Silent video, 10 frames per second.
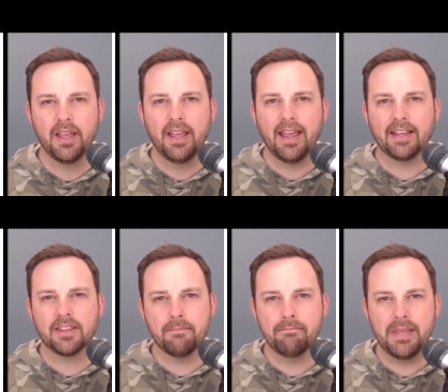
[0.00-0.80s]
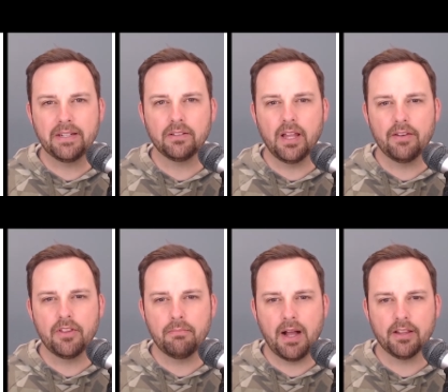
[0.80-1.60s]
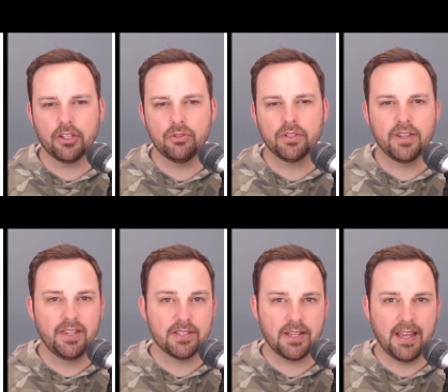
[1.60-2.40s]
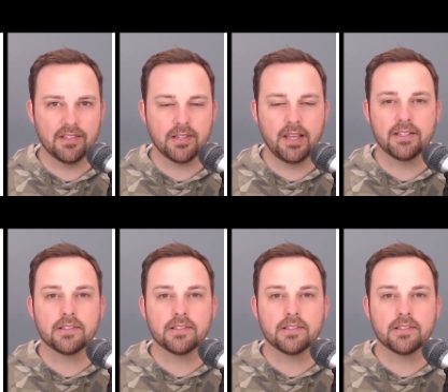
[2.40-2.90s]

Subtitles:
at the middle of the molecule, and in this case, it's